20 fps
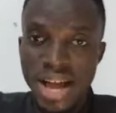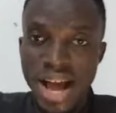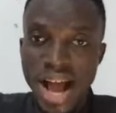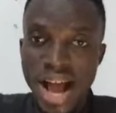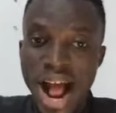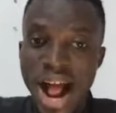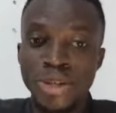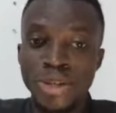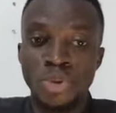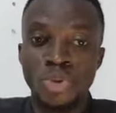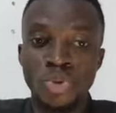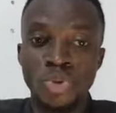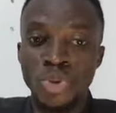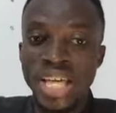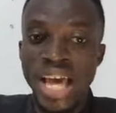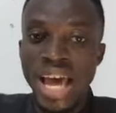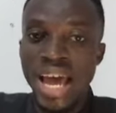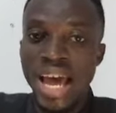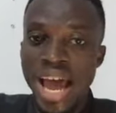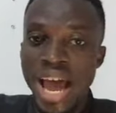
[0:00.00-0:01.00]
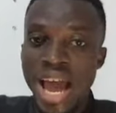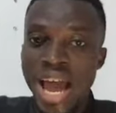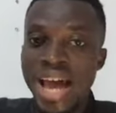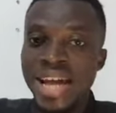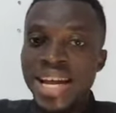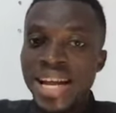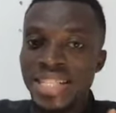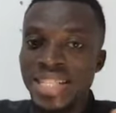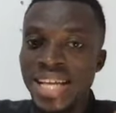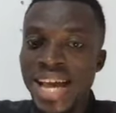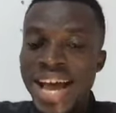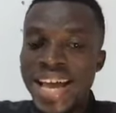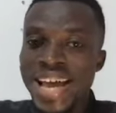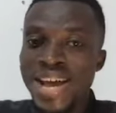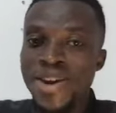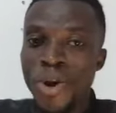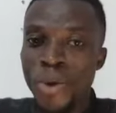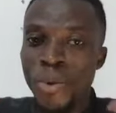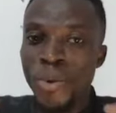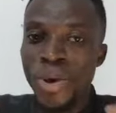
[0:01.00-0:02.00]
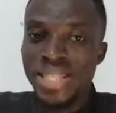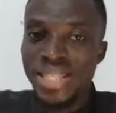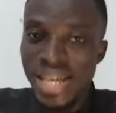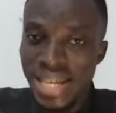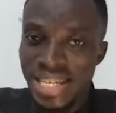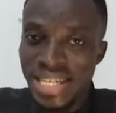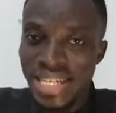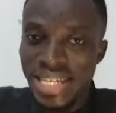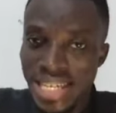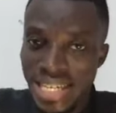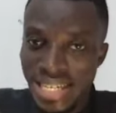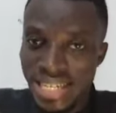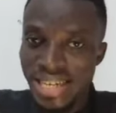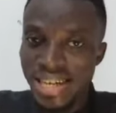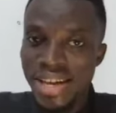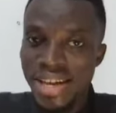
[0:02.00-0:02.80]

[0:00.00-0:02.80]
As to say, that's a AN or Cressa indeed.